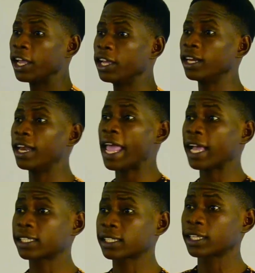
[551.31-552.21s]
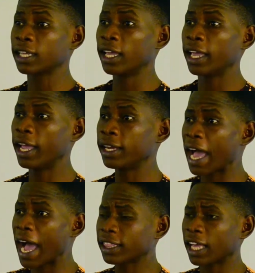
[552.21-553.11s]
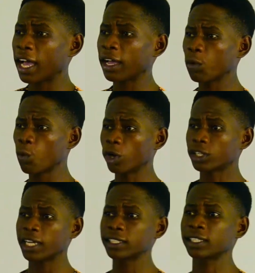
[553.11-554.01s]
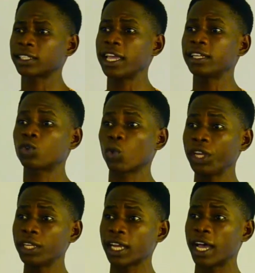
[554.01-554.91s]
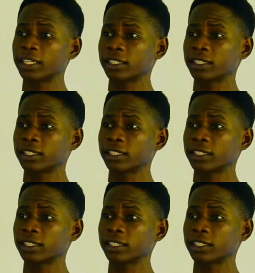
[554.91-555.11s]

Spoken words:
in lakes, and other waters tend to enter